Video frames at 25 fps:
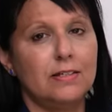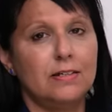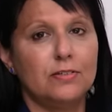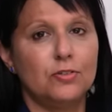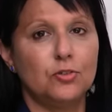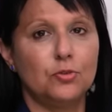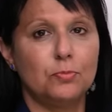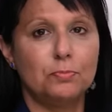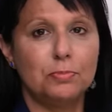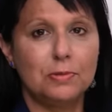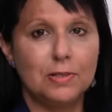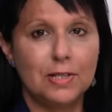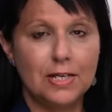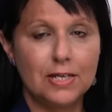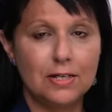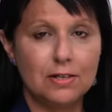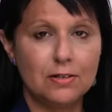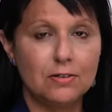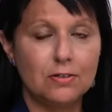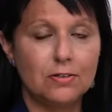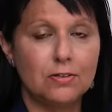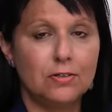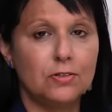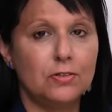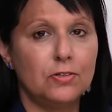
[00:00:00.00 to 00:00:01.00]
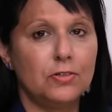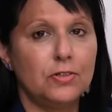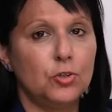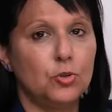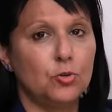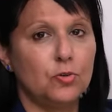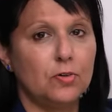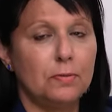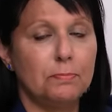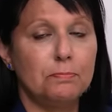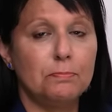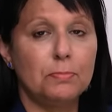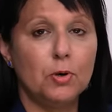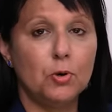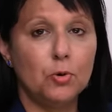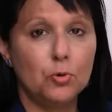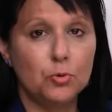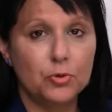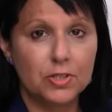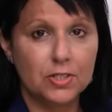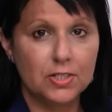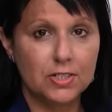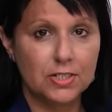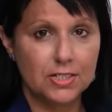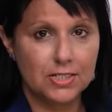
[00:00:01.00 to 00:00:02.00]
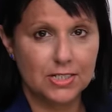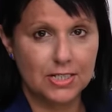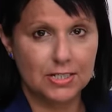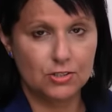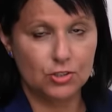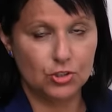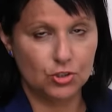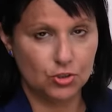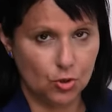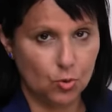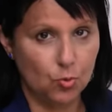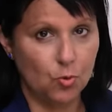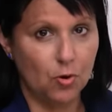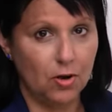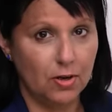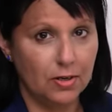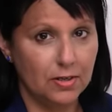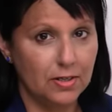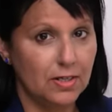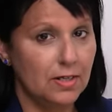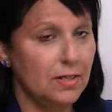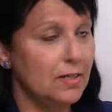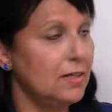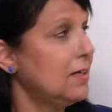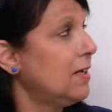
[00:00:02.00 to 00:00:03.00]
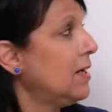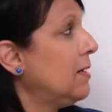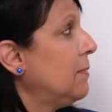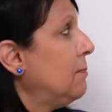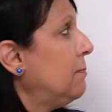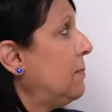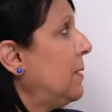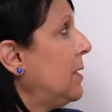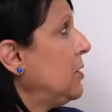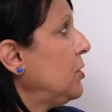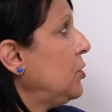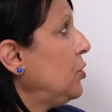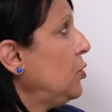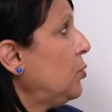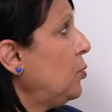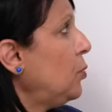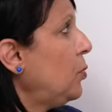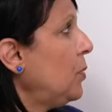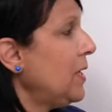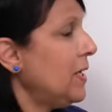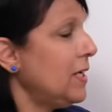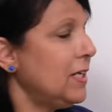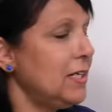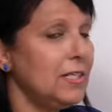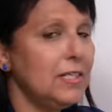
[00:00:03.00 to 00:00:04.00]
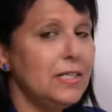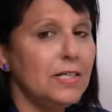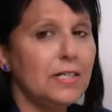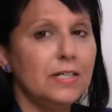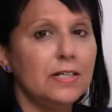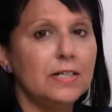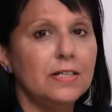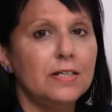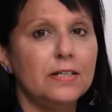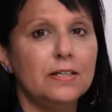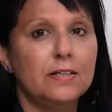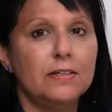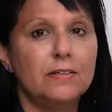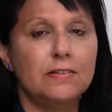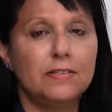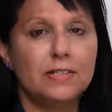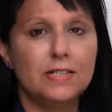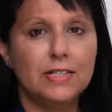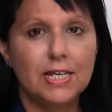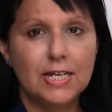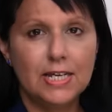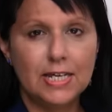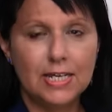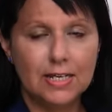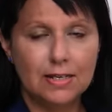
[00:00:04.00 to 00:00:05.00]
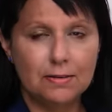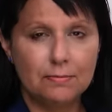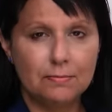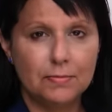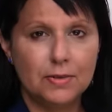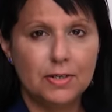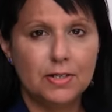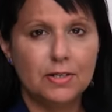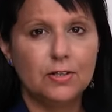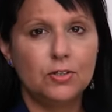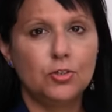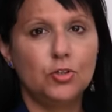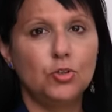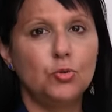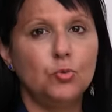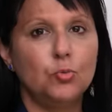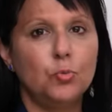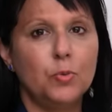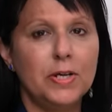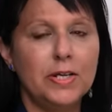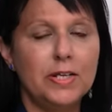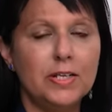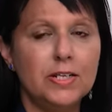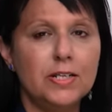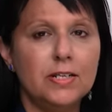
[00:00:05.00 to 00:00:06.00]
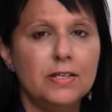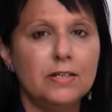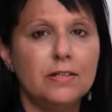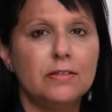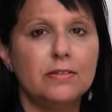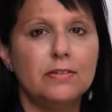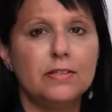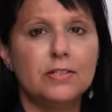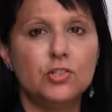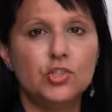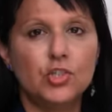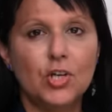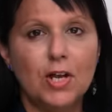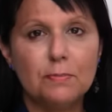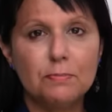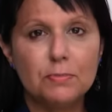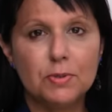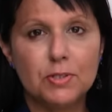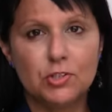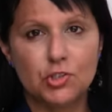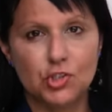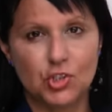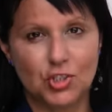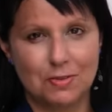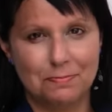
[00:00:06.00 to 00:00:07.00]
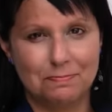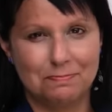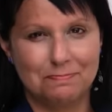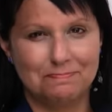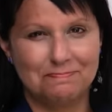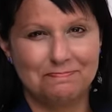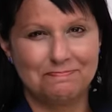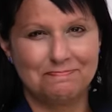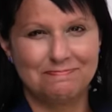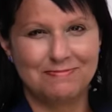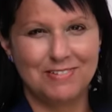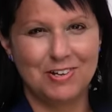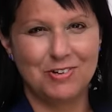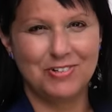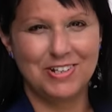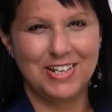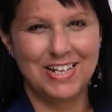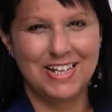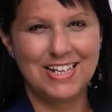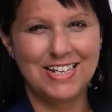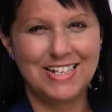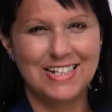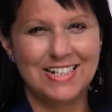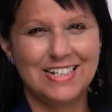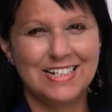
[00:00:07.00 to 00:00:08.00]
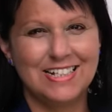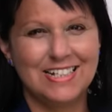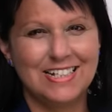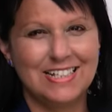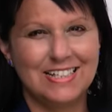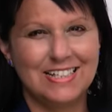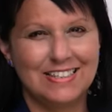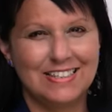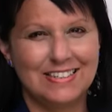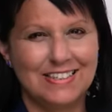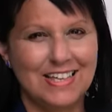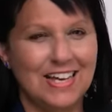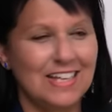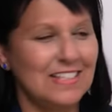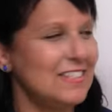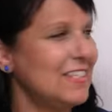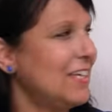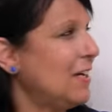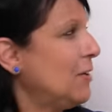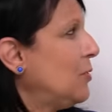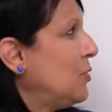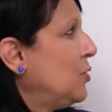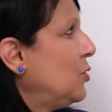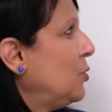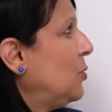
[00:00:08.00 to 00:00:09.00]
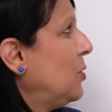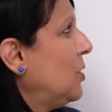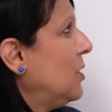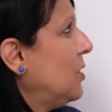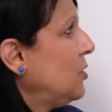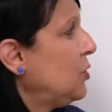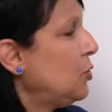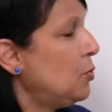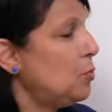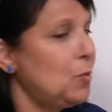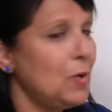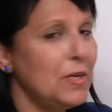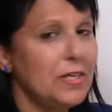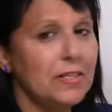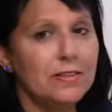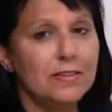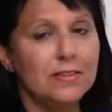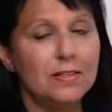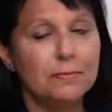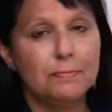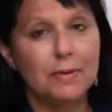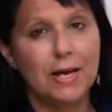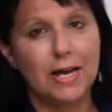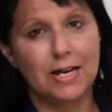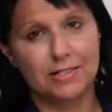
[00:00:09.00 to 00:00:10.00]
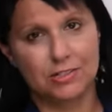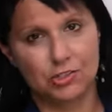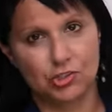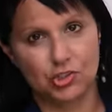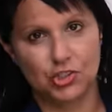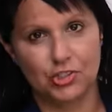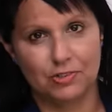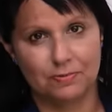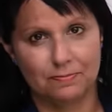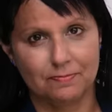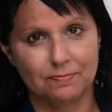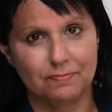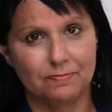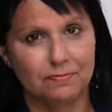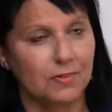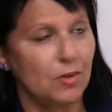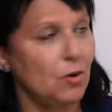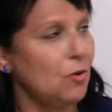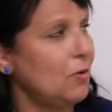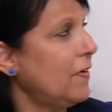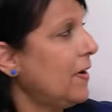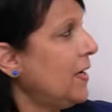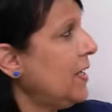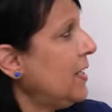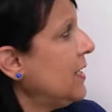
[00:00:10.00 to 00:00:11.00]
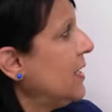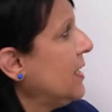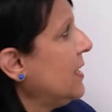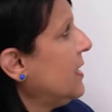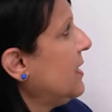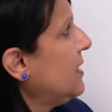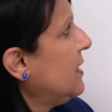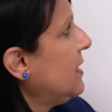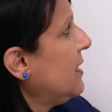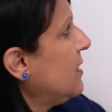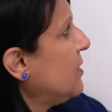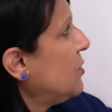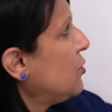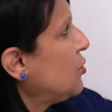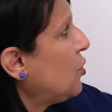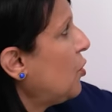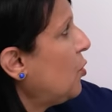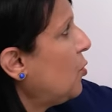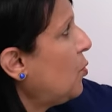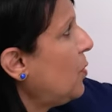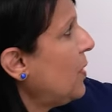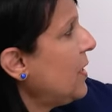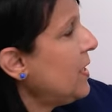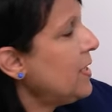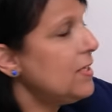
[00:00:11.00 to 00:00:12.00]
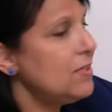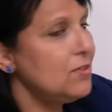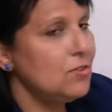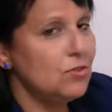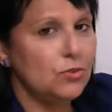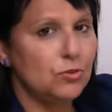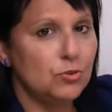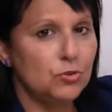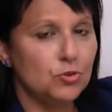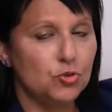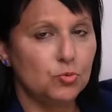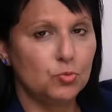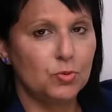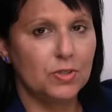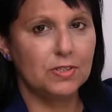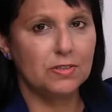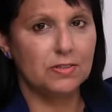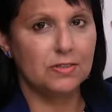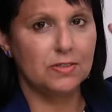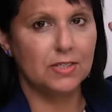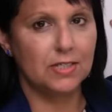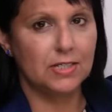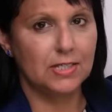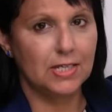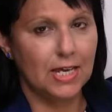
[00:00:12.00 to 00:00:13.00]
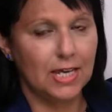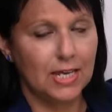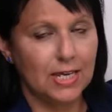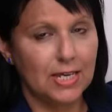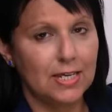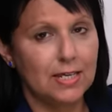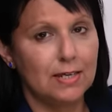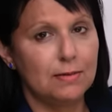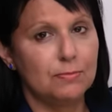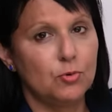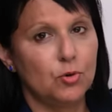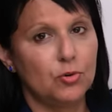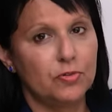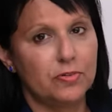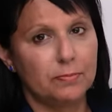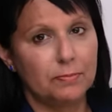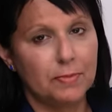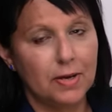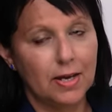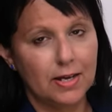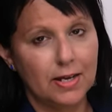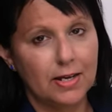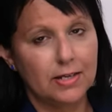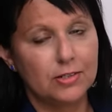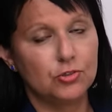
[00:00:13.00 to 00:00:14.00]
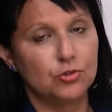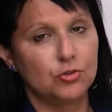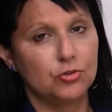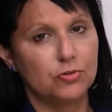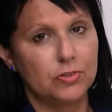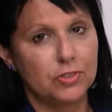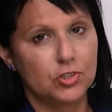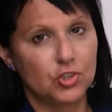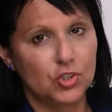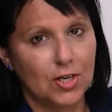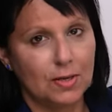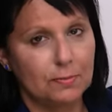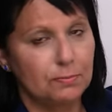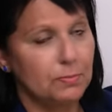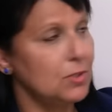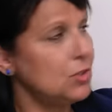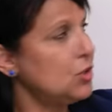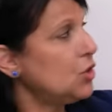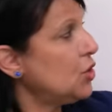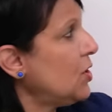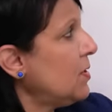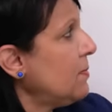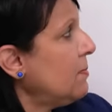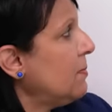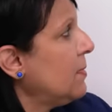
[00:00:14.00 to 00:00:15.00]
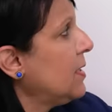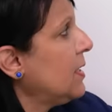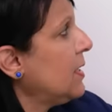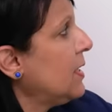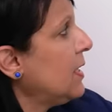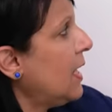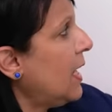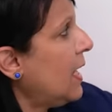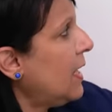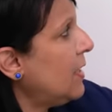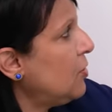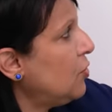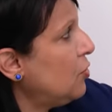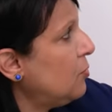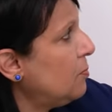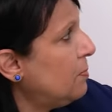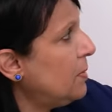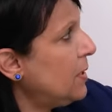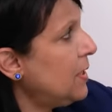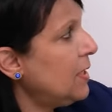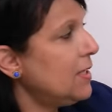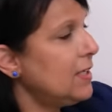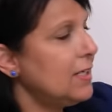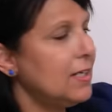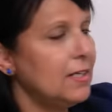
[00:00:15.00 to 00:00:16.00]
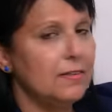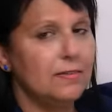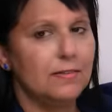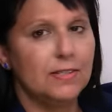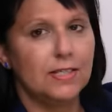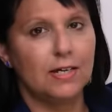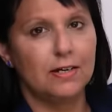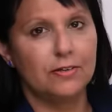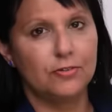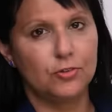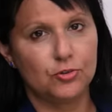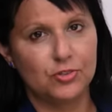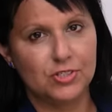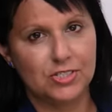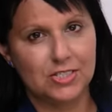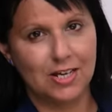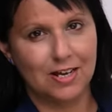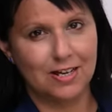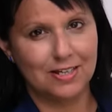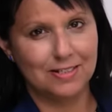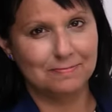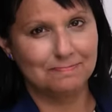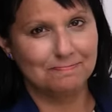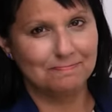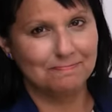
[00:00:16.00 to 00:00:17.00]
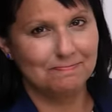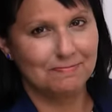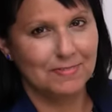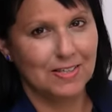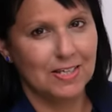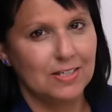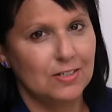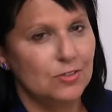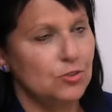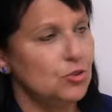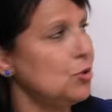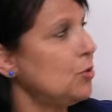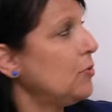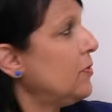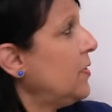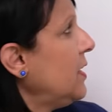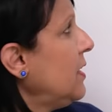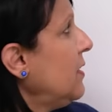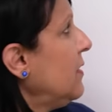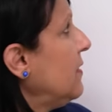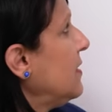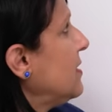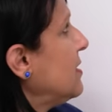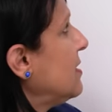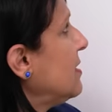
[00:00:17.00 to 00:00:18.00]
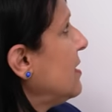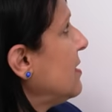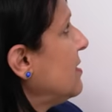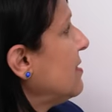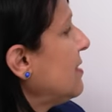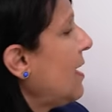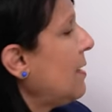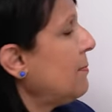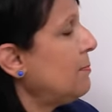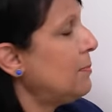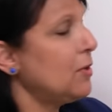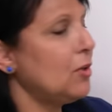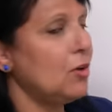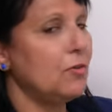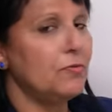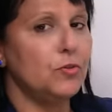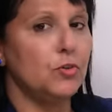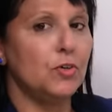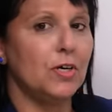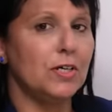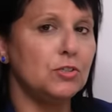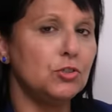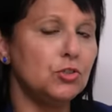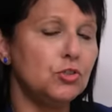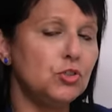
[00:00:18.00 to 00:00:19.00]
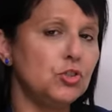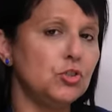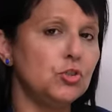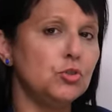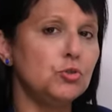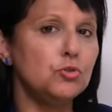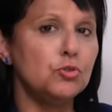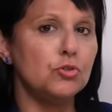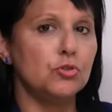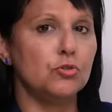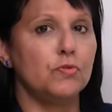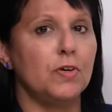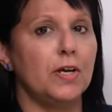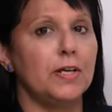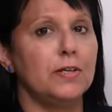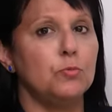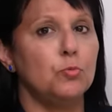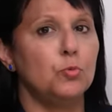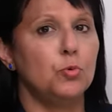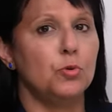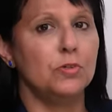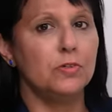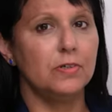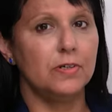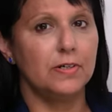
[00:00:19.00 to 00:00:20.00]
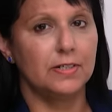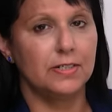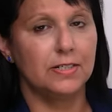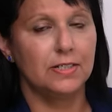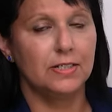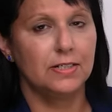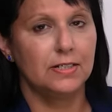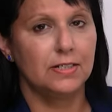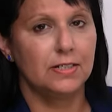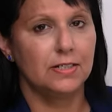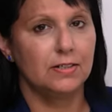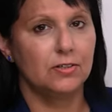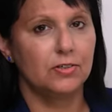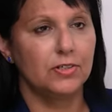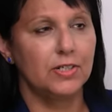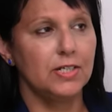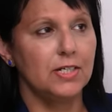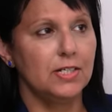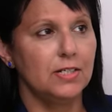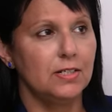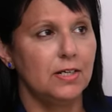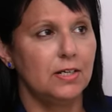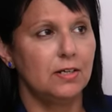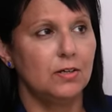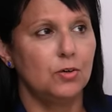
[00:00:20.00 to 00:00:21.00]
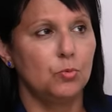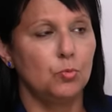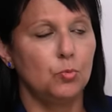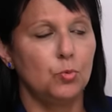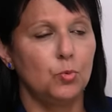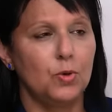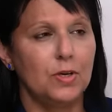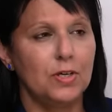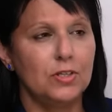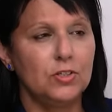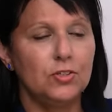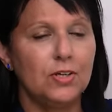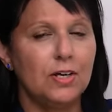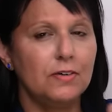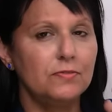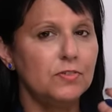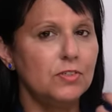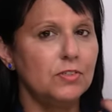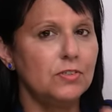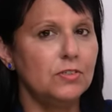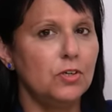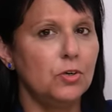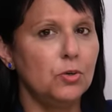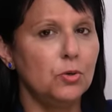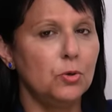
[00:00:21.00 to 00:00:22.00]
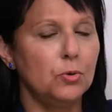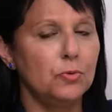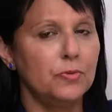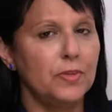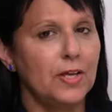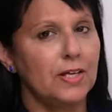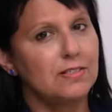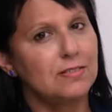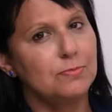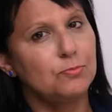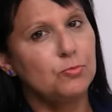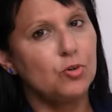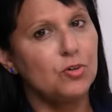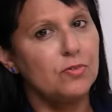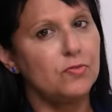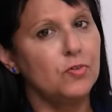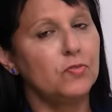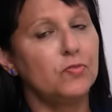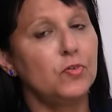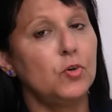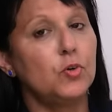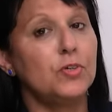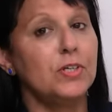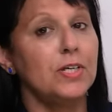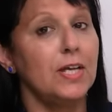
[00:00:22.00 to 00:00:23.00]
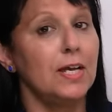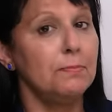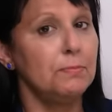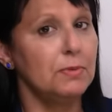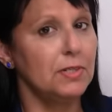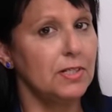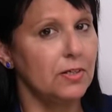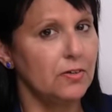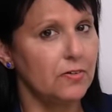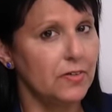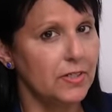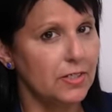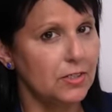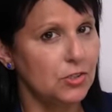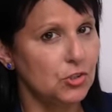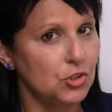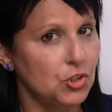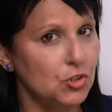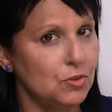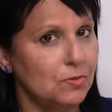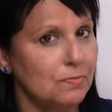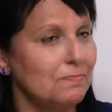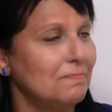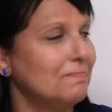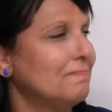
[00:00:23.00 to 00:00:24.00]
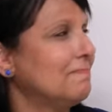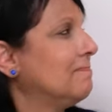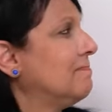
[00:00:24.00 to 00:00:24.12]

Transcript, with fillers: the other player, your opponent, and so on, but you win the game. You win the championship, okay? That's how you, you win the match, all right? So win is used with the game or the match or the championship, and you beat the other side. So there, it's an example of you had to choose the right word, okay? And you have to know that's more of a vocabulary issue.